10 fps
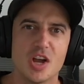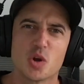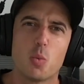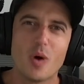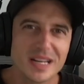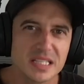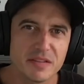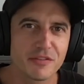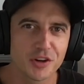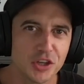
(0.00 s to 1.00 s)
But what is
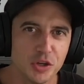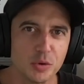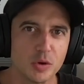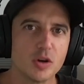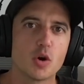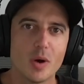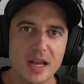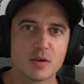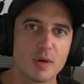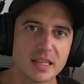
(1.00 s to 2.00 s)
it for you? Go ahead
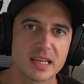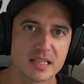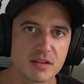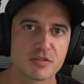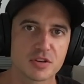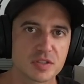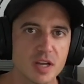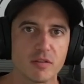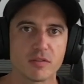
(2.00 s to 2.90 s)
and write that down for yourself.